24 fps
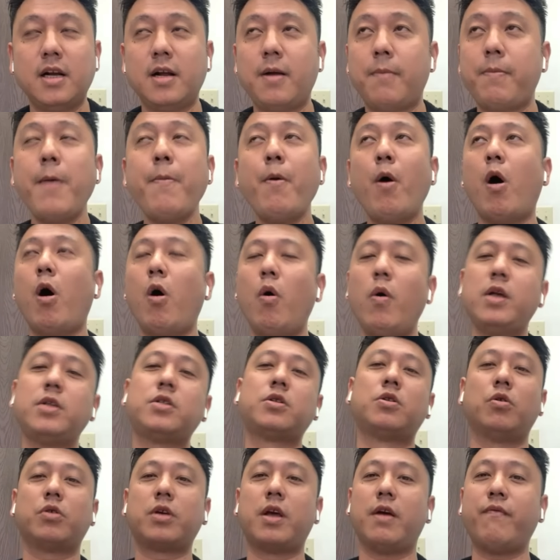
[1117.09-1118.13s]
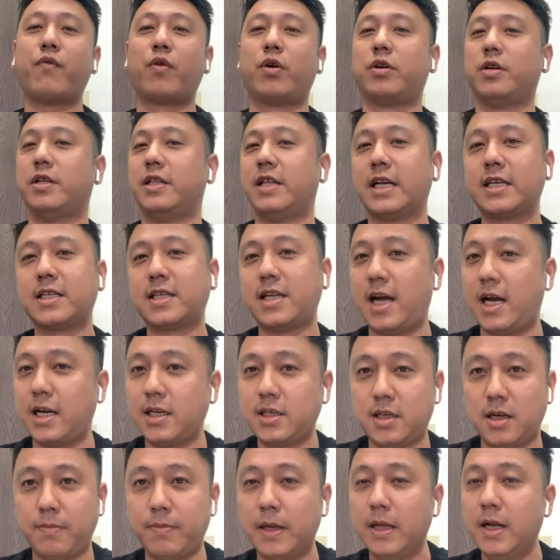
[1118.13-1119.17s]
People are always looking for the next
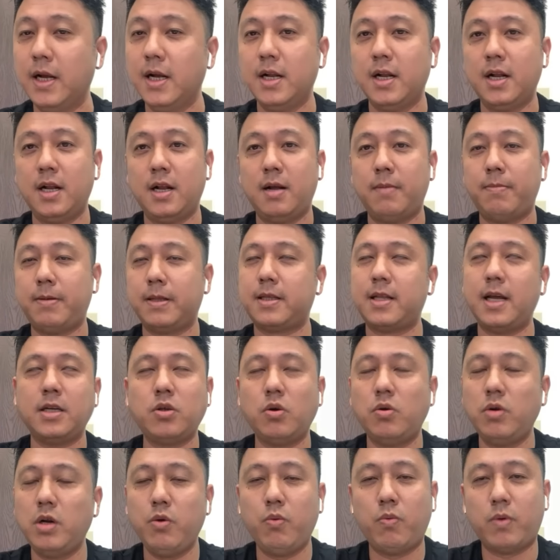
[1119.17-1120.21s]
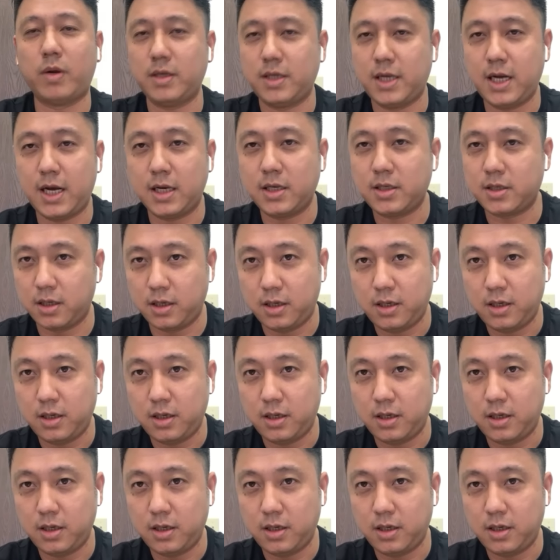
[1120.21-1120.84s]
Tesla, but there's only one Tesla.